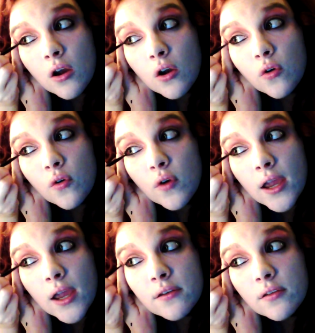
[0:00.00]
create
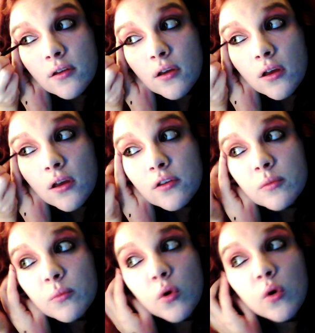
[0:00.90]
a
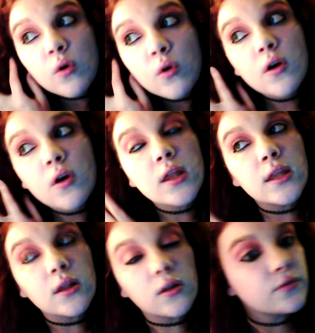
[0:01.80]
small little
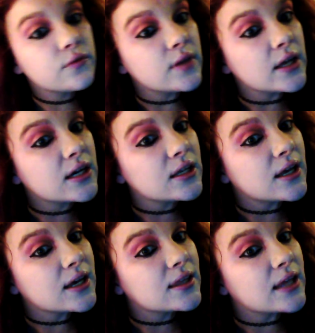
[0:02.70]
flick like
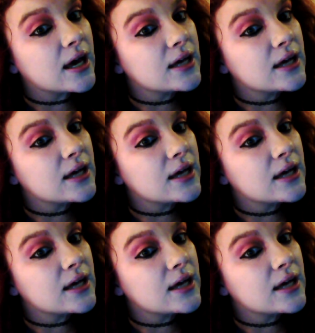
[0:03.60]
that.